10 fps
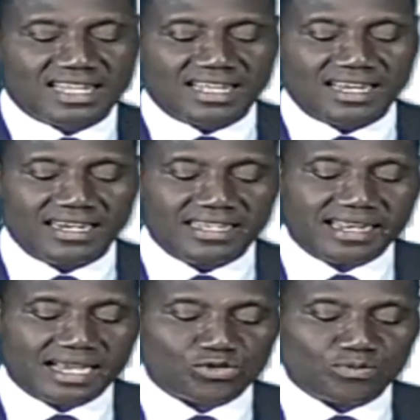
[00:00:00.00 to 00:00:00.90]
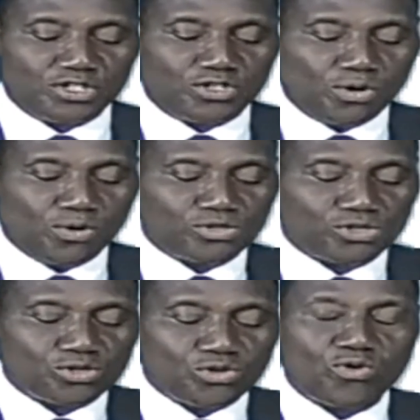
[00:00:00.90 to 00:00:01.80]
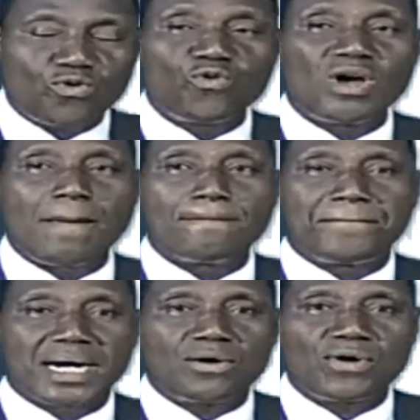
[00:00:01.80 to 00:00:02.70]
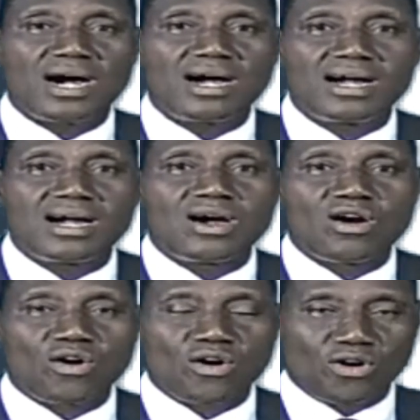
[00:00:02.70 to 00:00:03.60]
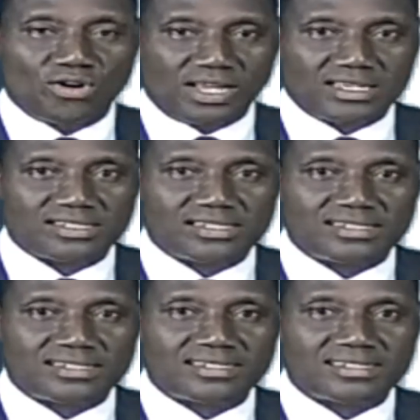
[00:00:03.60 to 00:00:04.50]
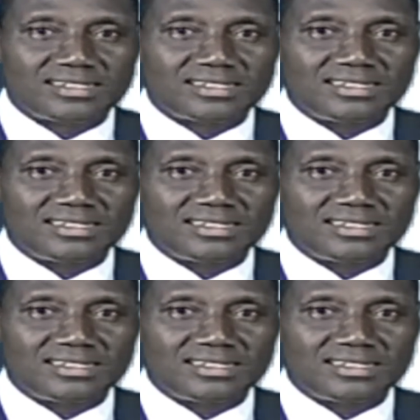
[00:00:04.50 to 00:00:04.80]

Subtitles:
leaders will be those who empower others."